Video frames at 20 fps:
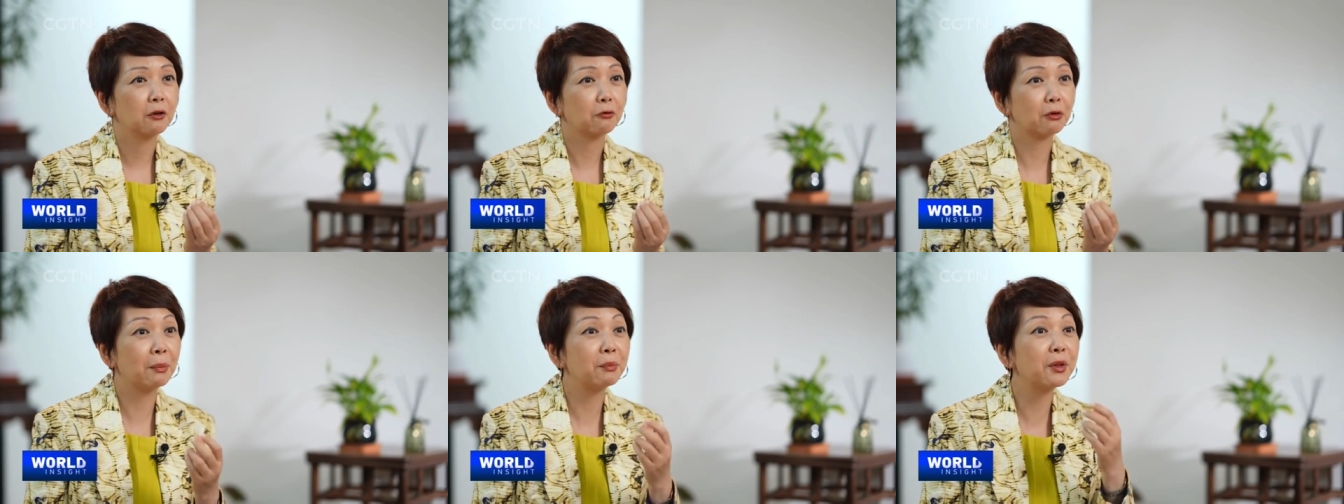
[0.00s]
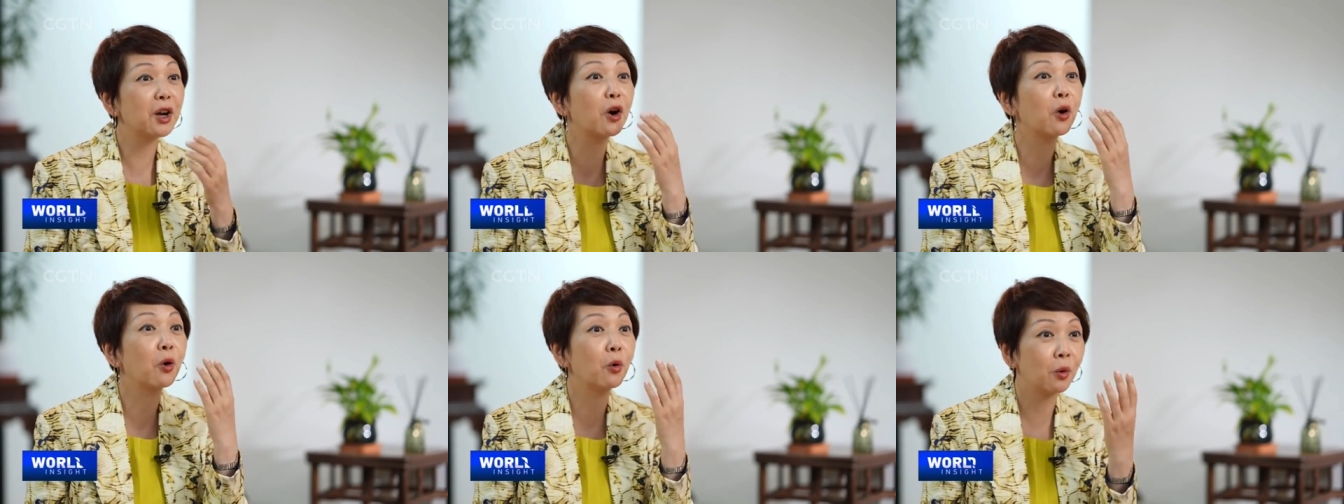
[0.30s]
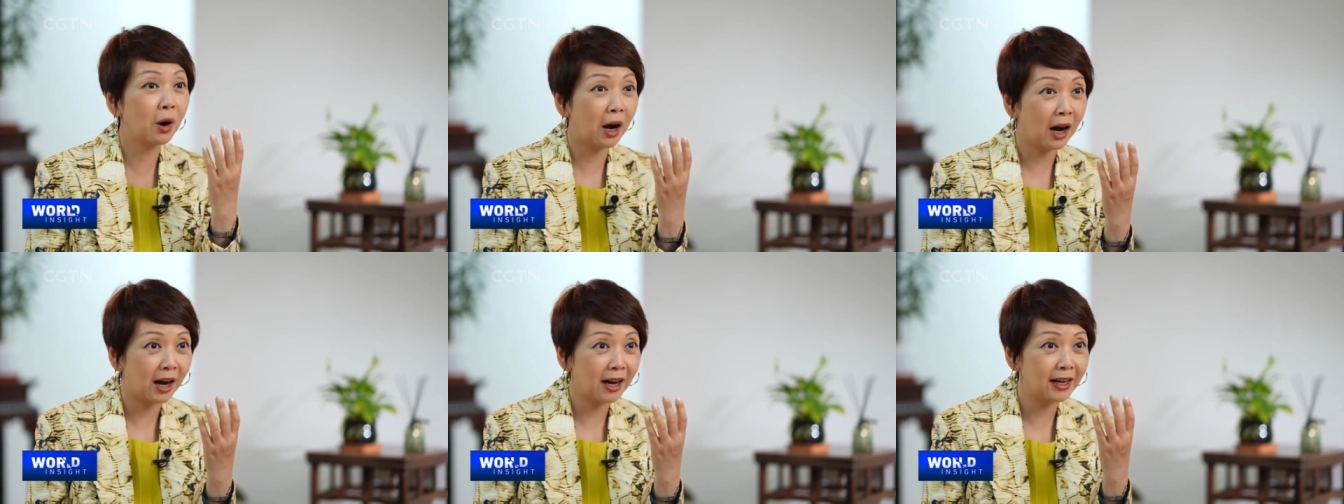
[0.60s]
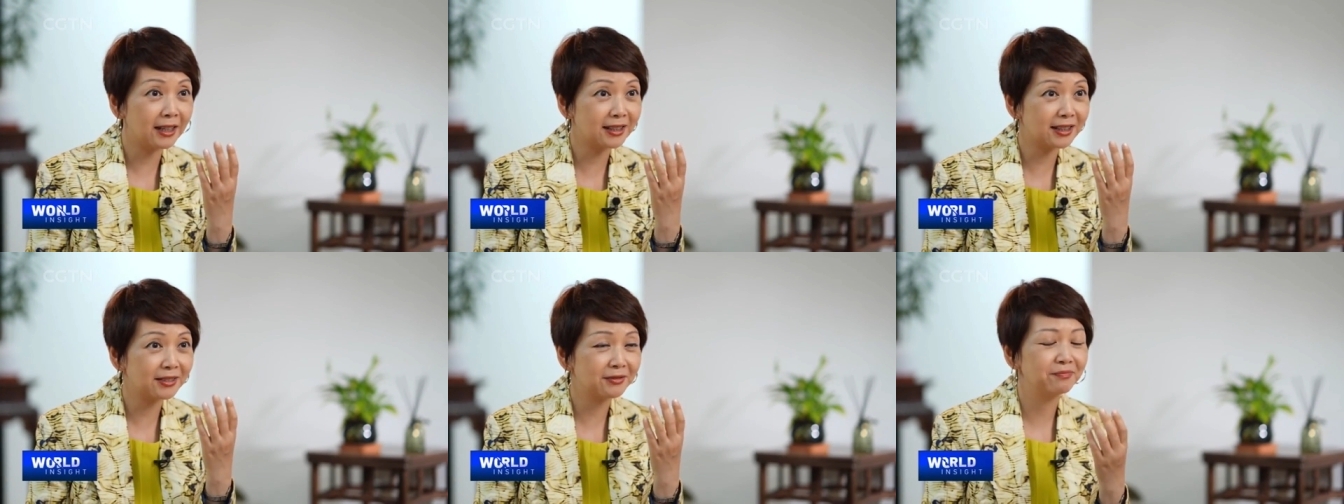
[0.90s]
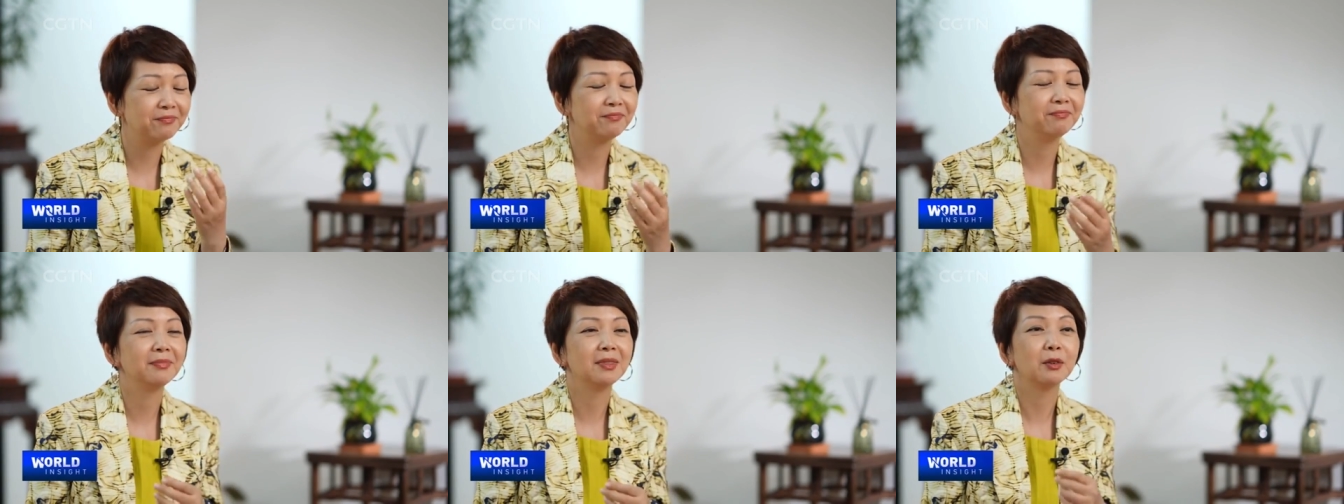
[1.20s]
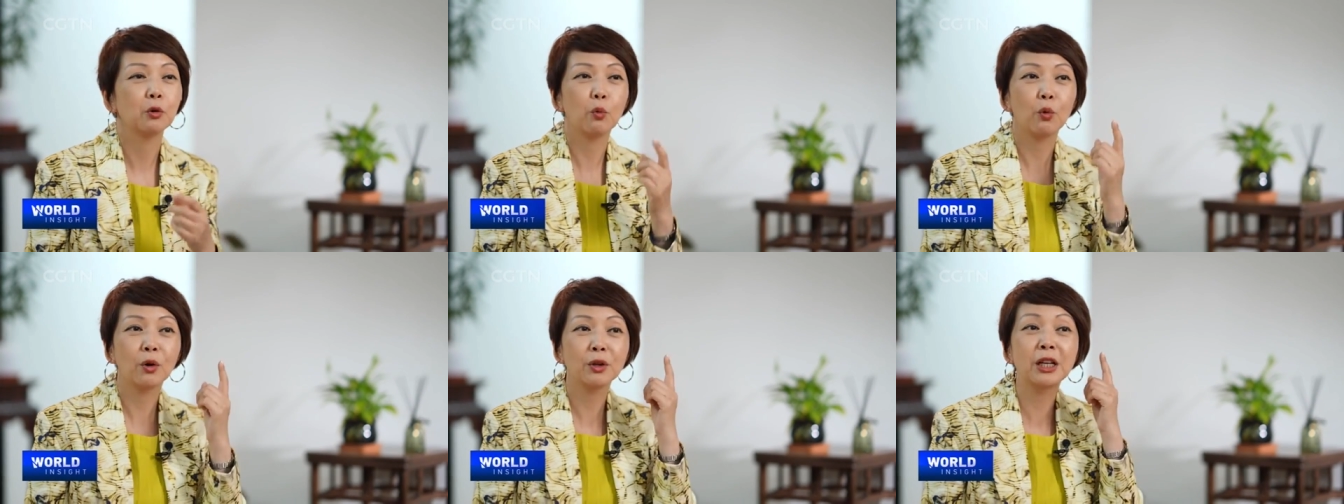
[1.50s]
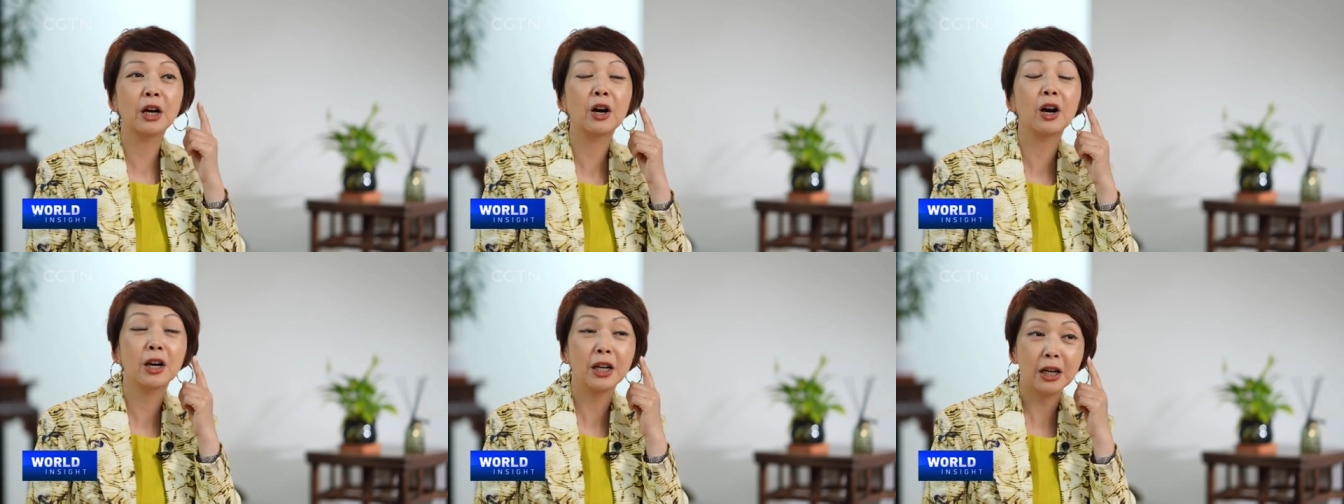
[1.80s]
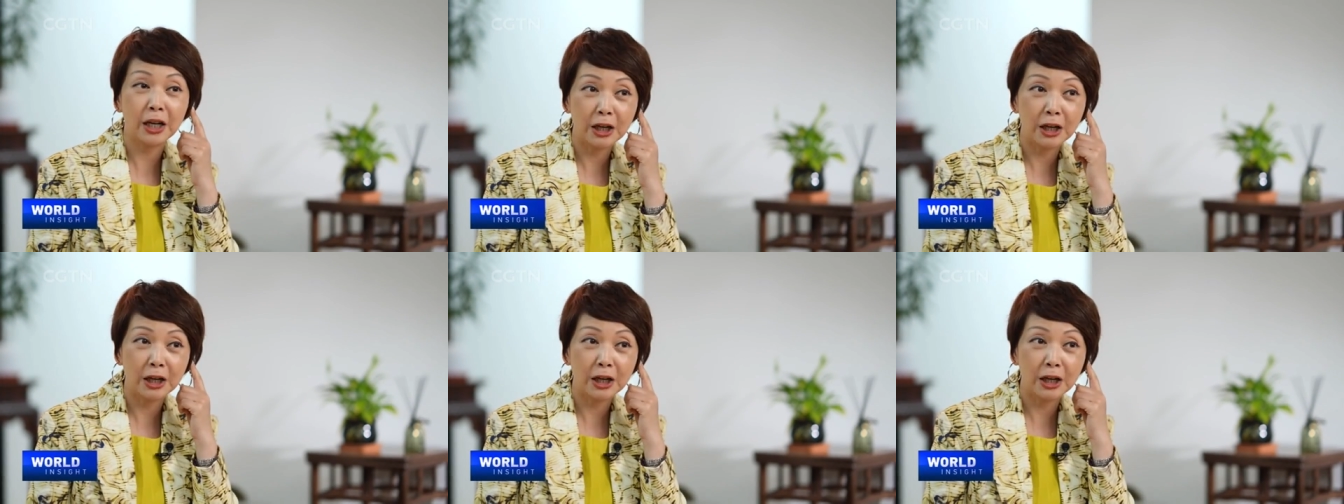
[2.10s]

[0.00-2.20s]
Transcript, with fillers: from their own eyes, what they're